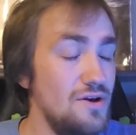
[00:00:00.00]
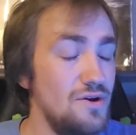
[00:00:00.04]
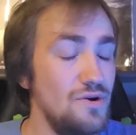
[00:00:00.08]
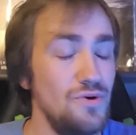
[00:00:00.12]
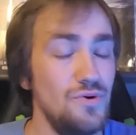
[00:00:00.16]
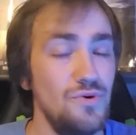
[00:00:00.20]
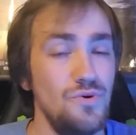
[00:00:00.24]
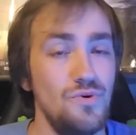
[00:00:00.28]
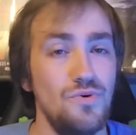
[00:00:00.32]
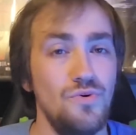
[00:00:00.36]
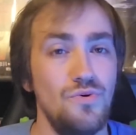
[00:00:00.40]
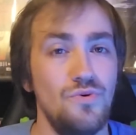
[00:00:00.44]

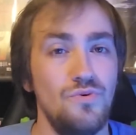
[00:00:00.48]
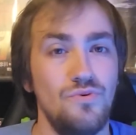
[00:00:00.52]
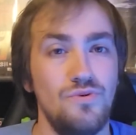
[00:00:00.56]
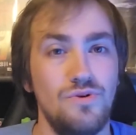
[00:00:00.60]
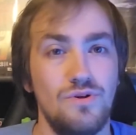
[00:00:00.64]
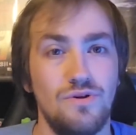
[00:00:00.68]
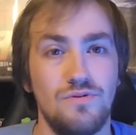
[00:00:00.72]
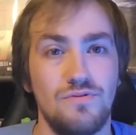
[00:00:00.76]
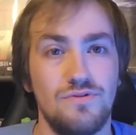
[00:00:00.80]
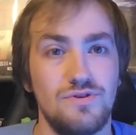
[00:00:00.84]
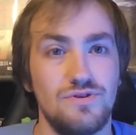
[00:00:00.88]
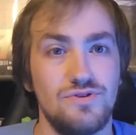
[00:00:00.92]
who
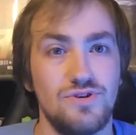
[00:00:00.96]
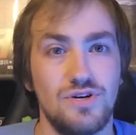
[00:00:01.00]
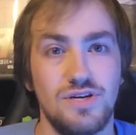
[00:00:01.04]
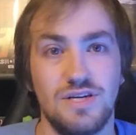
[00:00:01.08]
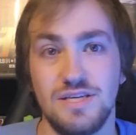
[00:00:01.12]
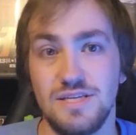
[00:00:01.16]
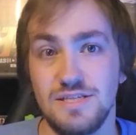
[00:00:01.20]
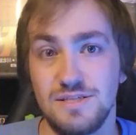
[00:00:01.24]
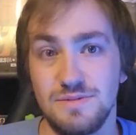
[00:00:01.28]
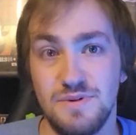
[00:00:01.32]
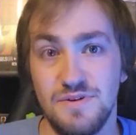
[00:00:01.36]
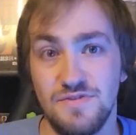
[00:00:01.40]
they're trying to
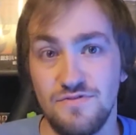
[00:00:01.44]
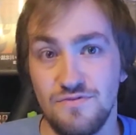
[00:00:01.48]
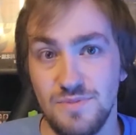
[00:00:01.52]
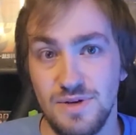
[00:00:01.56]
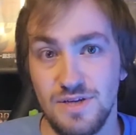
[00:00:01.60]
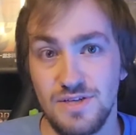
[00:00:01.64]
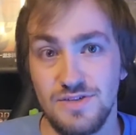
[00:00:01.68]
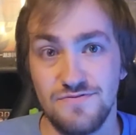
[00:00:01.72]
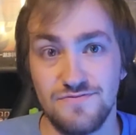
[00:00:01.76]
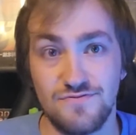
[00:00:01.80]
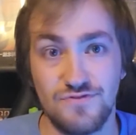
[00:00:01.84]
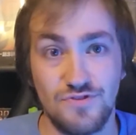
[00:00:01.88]
get some
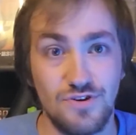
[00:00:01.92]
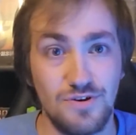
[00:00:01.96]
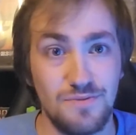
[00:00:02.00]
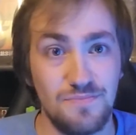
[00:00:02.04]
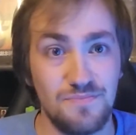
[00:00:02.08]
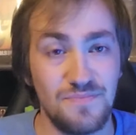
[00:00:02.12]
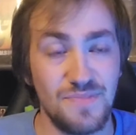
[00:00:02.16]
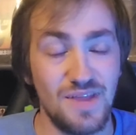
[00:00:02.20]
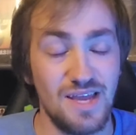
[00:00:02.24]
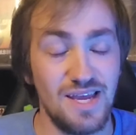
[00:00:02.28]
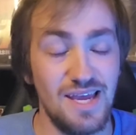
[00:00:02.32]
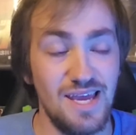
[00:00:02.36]
information from,
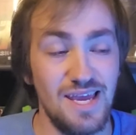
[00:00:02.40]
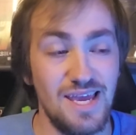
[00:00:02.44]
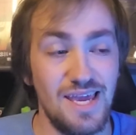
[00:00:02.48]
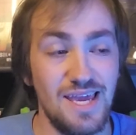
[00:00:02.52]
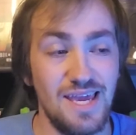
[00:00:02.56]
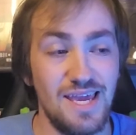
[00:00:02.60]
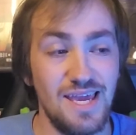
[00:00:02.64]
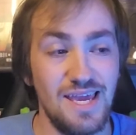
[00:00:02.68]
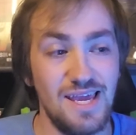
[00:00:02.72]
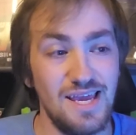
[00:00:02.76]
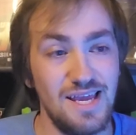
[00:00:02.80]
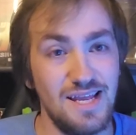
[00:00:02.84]

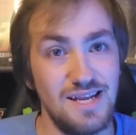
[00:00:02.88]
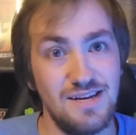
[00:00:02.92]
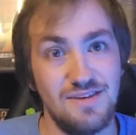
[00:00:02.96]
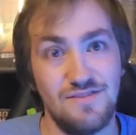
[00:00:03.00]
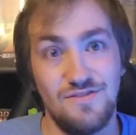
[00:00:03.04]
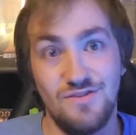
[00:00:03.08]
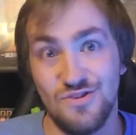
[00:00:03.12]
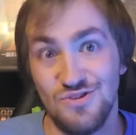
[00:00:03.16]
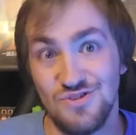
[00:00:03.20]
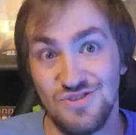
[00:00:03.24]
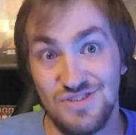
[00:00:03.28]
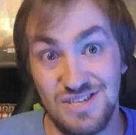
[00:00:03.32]
and of
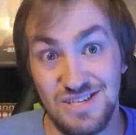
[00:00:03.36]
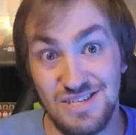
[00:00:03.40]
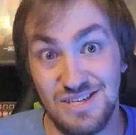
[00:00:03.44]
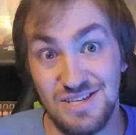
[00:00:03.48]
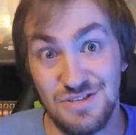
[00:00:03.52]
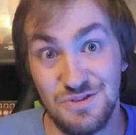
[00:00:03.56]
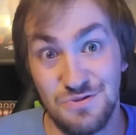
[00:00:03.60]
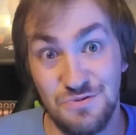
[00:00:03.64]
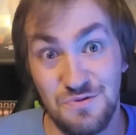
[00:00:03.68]
course it doesn't